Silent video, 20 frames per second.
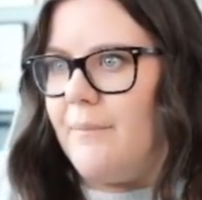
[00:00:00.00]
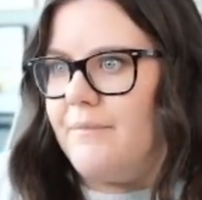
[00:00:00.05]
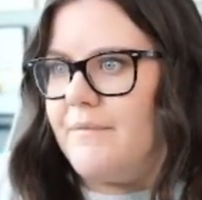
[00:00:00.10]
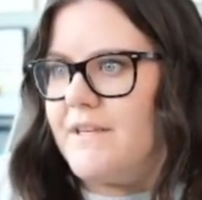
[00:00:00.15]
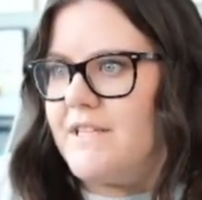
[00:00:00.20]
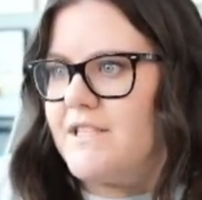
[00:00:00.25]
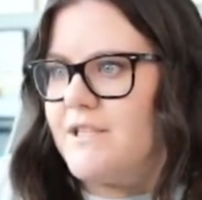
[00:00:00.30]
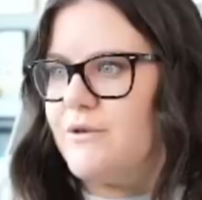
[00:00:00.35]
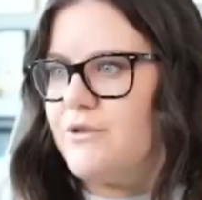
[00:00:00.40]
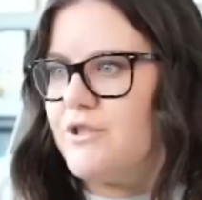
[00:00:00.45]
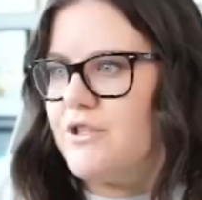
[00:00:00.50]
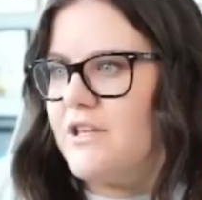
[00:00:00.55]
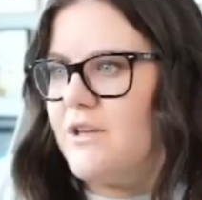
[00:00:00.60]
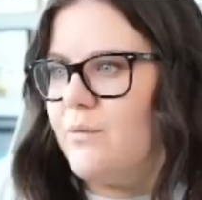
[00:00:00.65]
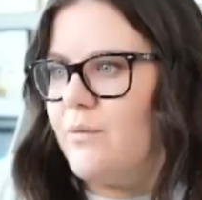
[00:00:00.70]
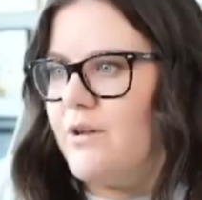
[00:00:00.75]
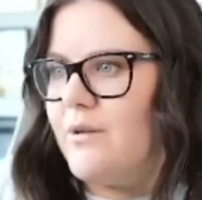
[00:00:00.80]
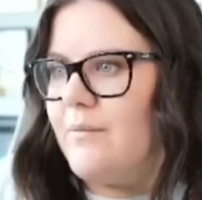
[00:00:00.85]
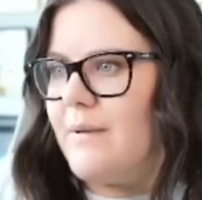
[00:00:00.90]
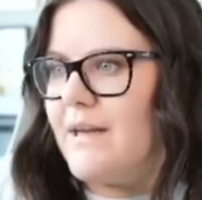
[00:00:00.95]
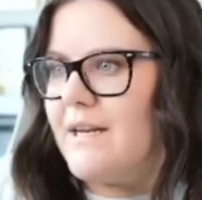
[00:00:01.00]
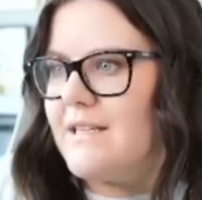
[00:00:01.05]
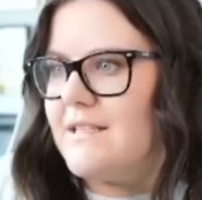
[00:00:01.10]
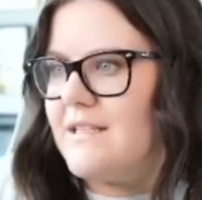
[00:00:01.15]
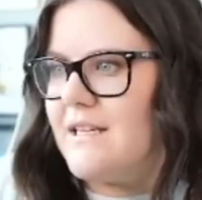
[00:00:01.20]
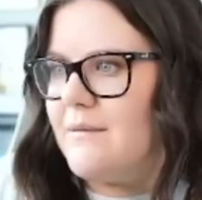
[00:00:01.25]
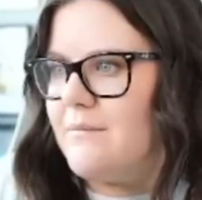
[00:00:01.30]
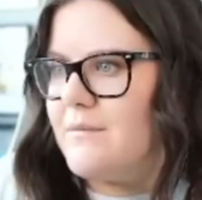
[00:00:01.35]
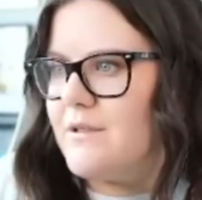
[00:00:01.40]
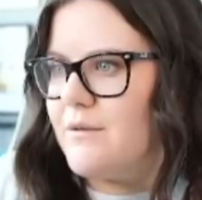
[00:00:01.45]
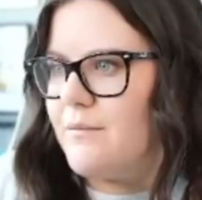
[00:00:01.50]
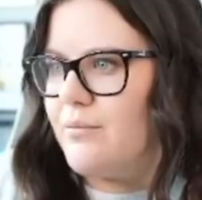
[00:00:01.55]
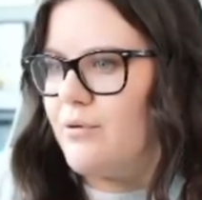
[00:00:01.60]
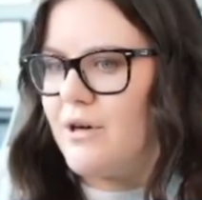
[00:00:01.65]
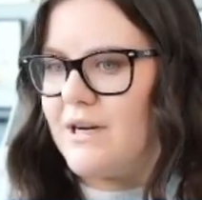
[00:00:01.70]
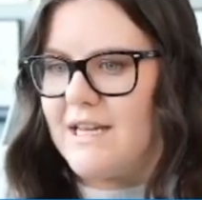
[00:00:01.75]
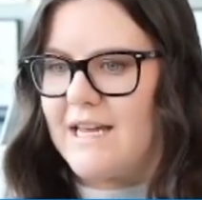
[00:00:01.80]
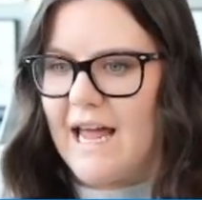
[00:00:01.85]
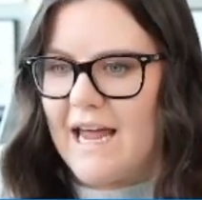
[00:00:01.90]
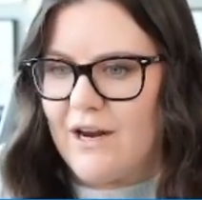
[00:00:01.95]
This usually will make Sims
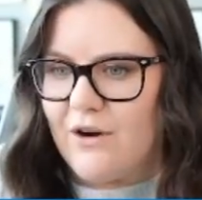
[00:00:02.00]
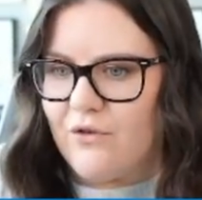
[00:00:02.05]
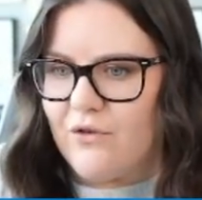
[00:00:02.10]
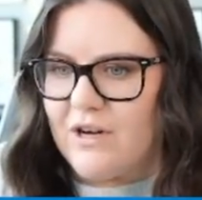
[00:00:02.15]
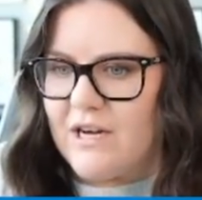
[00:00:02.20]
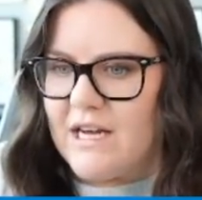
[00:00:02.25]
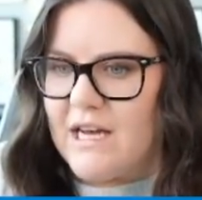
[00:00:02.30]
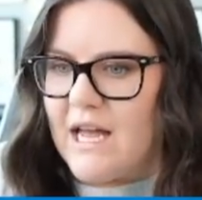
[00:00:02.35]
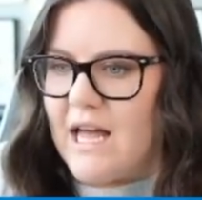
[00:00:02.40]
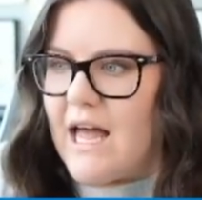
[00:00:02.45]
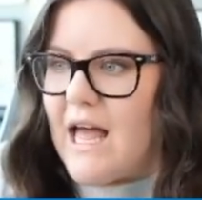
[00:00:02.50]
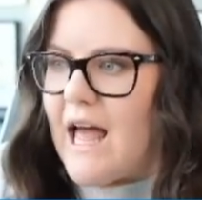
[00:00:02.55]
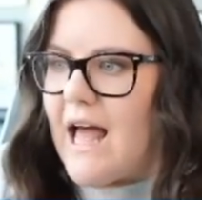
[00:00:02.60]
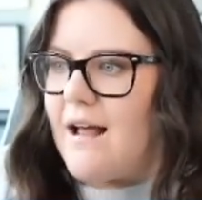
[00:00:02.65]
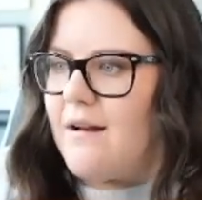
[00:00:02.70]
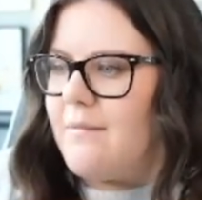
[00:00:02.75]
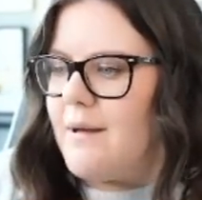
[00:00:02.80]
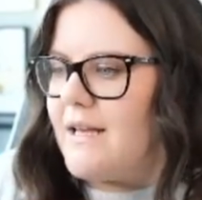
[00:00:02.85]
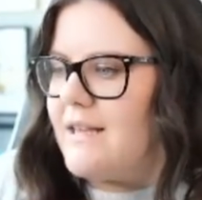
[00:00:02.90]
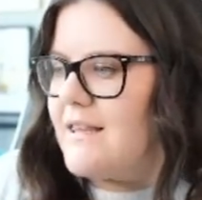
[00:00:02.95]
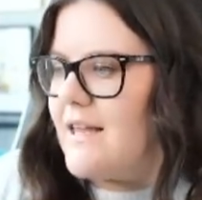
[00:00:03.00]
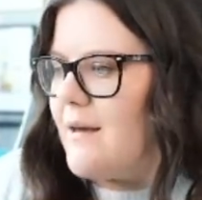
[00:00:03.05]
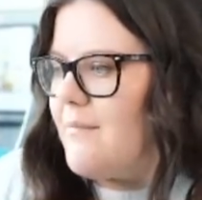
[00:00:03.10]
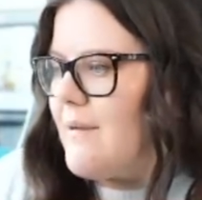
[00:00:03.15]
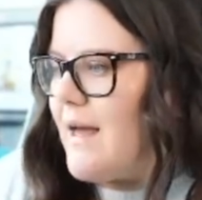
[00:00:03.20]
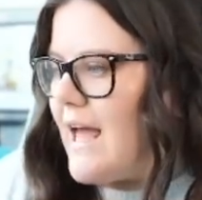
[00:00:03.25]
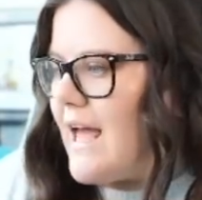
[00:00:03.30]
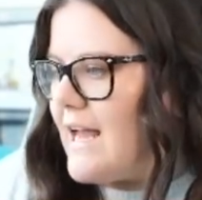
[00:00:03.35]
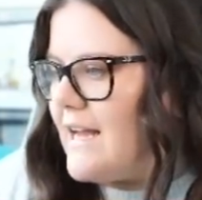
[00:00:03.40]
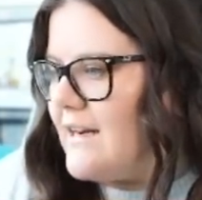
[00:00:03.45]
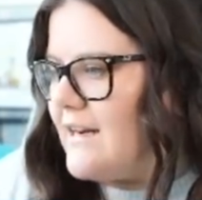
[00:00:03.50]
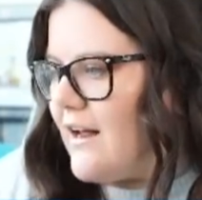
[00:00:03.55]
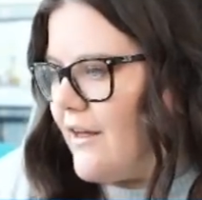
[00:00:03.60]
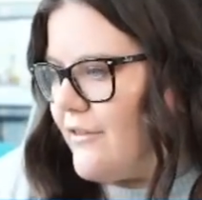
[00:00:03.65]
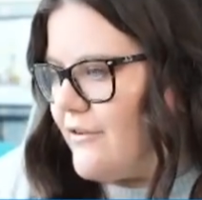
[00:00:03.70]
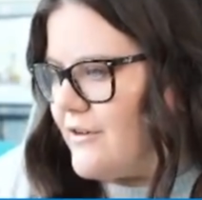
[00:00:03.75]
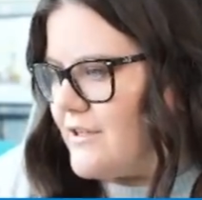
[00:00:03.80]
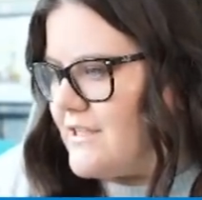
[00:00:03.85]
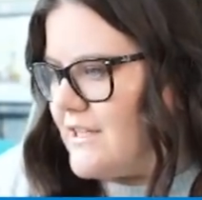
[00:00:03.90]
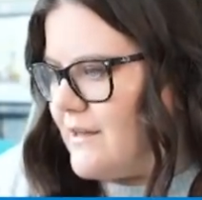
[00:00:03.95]
pretty angry and make them hate
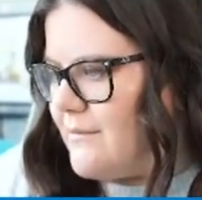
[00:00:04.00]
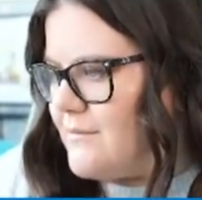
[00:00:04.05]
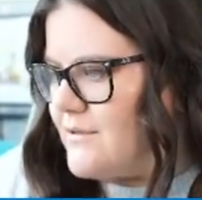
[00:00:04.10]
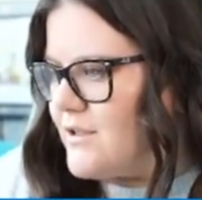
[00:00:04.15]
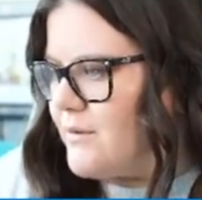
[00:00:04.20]
other Sims.